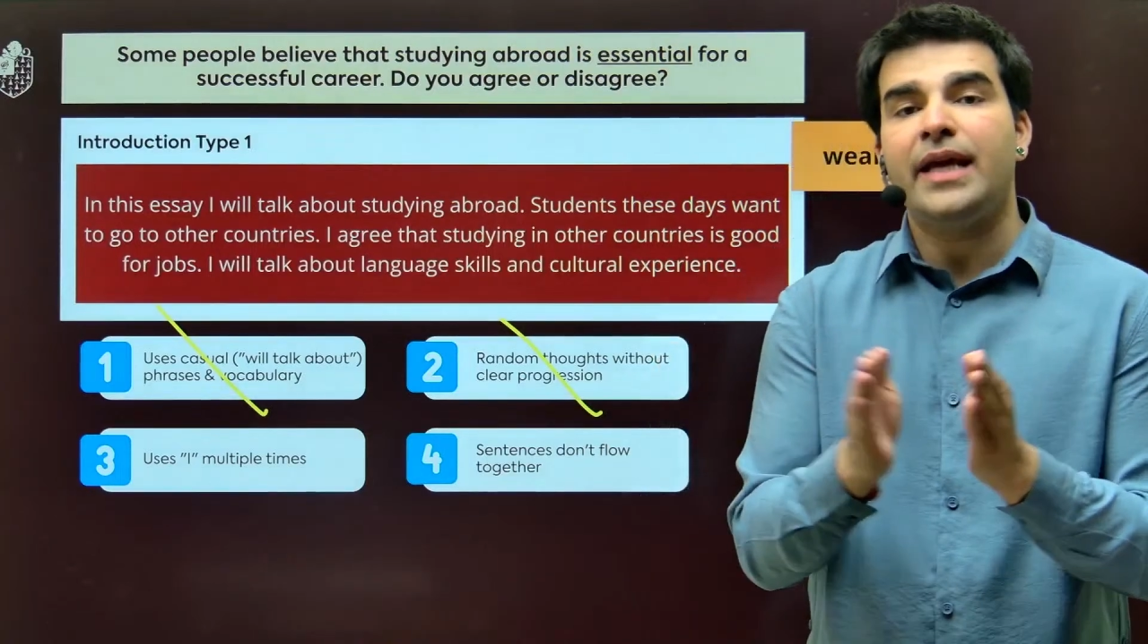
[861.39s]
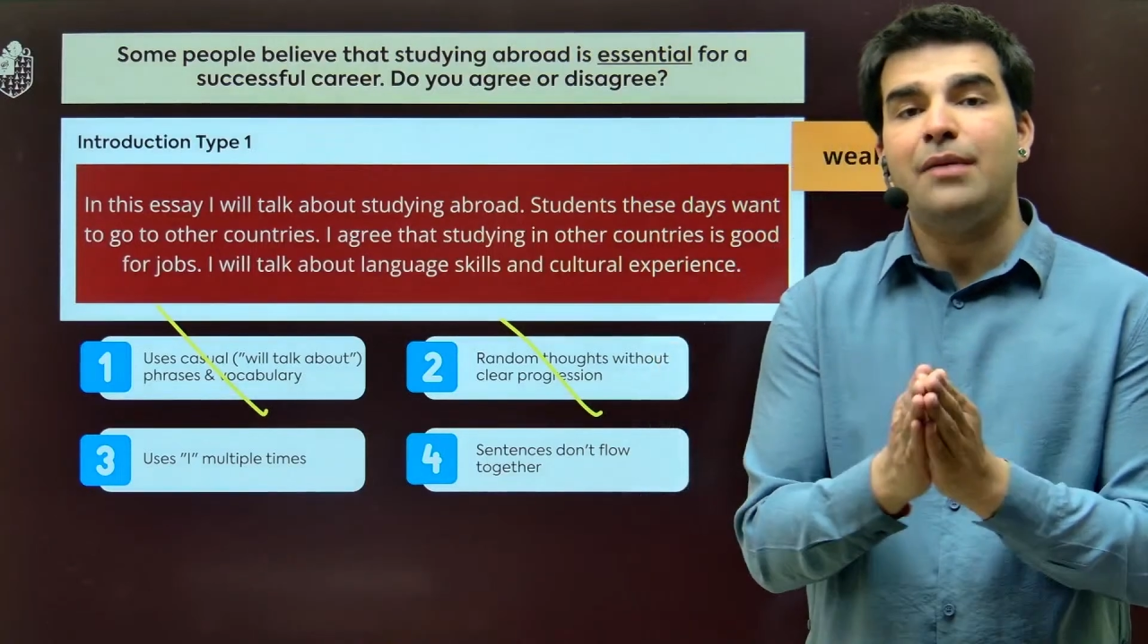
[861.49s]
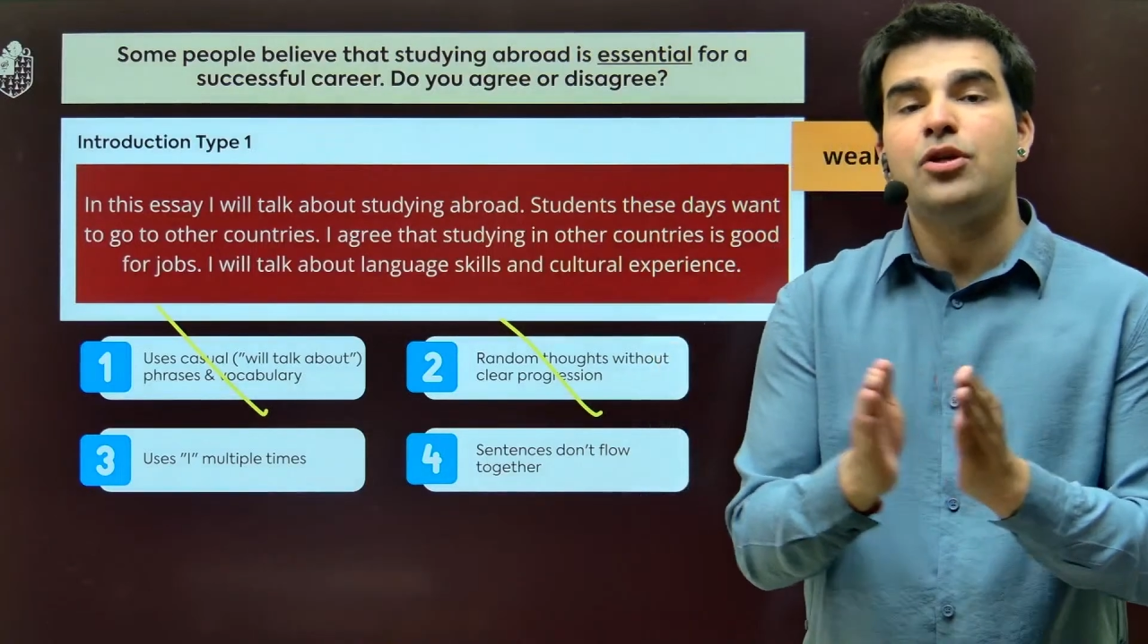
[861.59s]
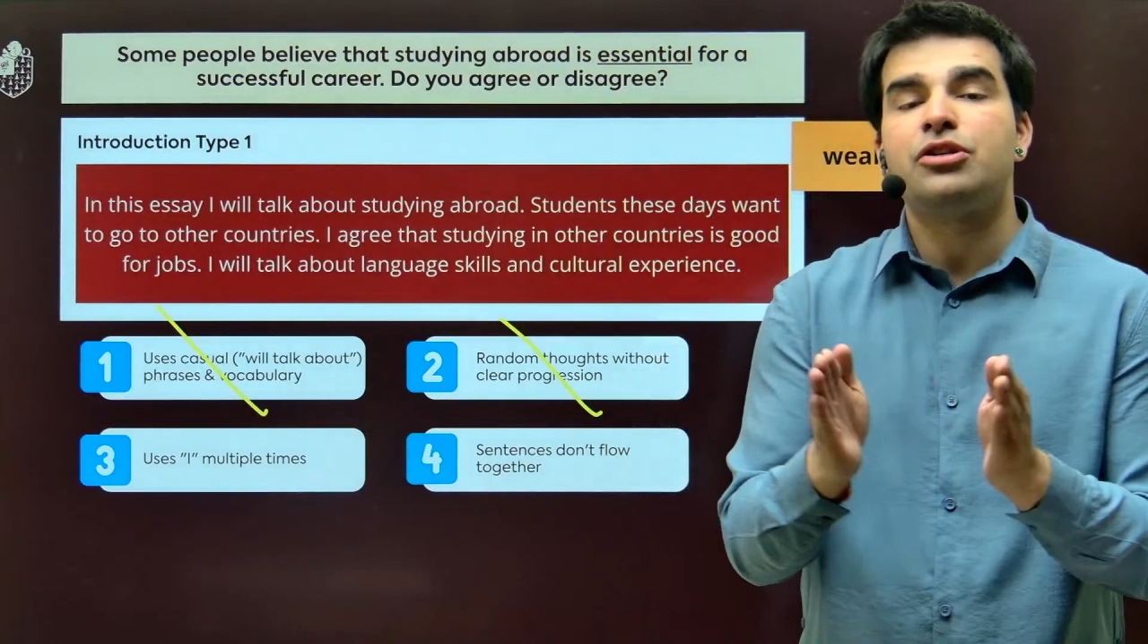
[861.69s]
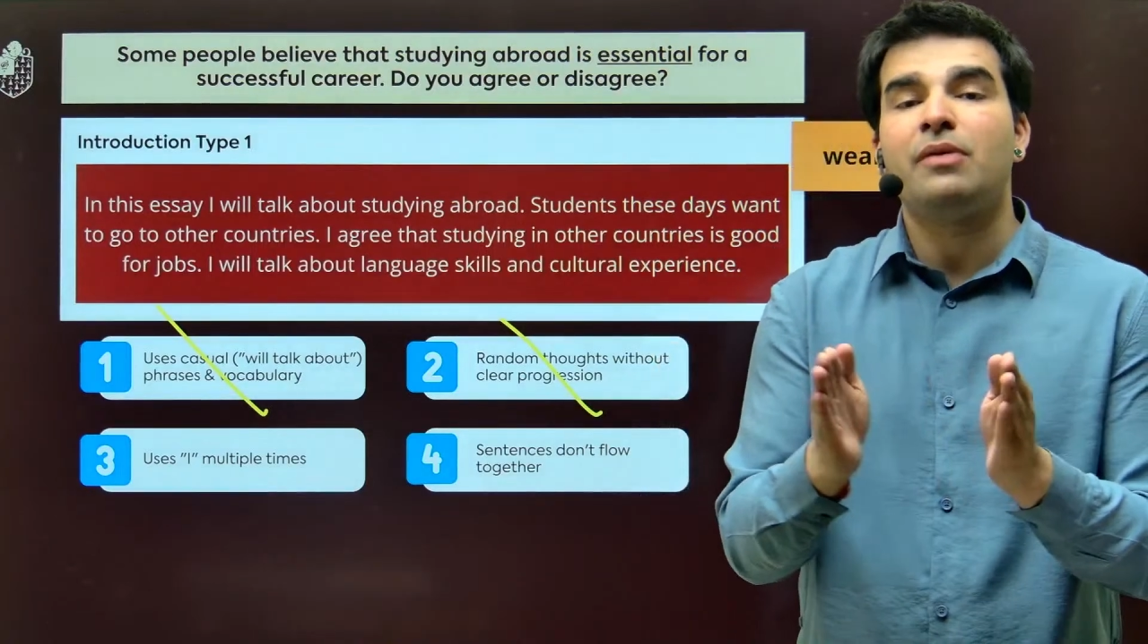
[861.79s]

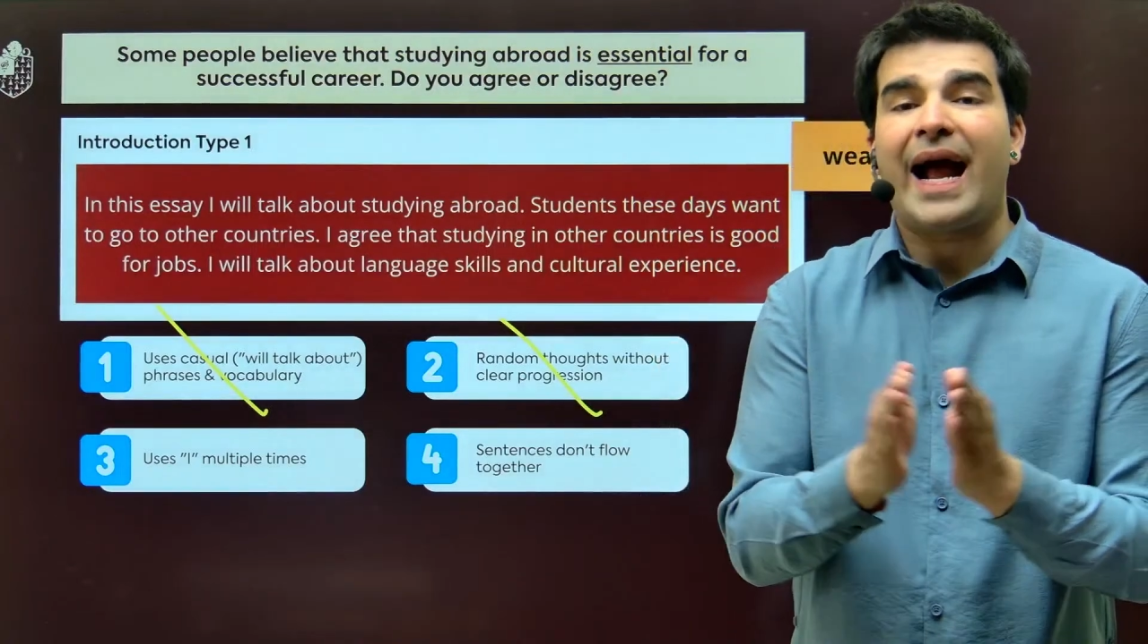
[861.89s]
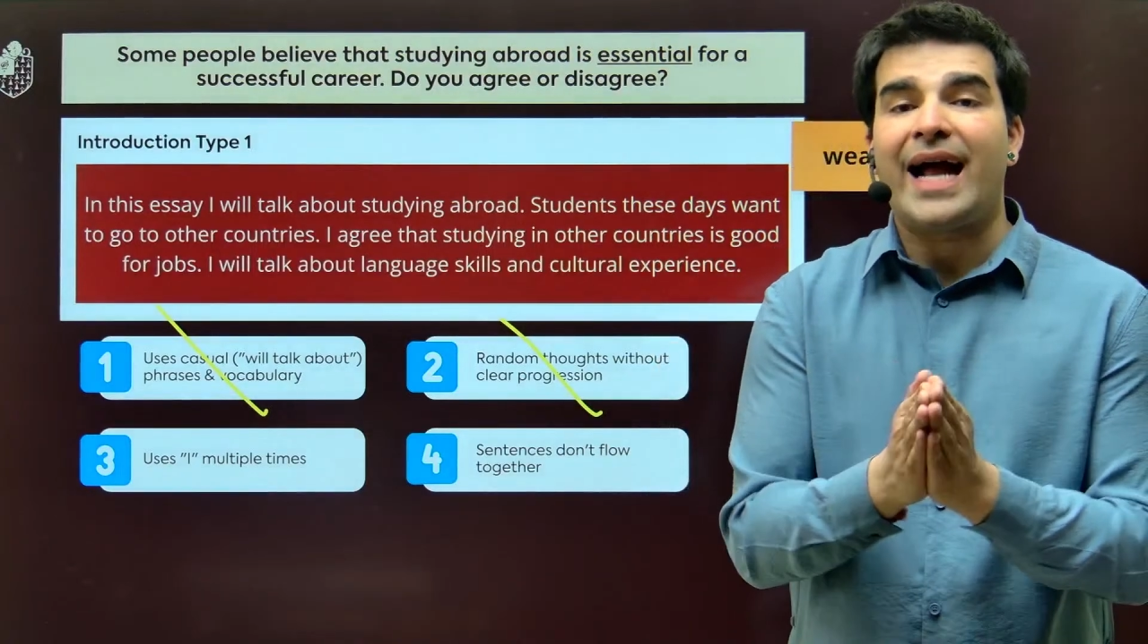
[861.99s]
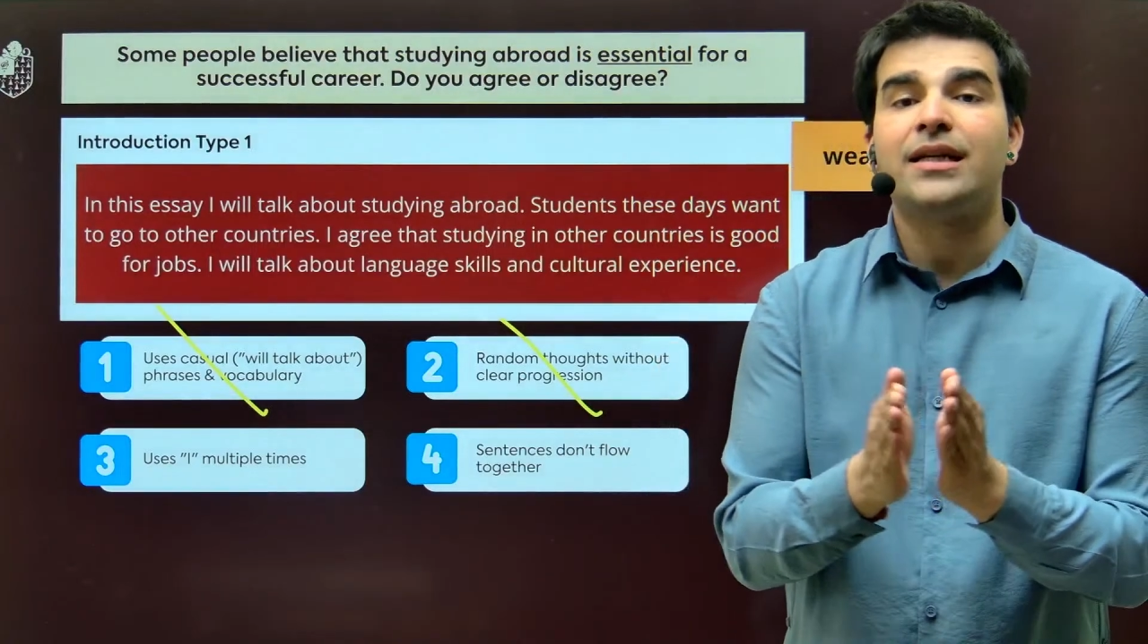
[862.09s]
able to add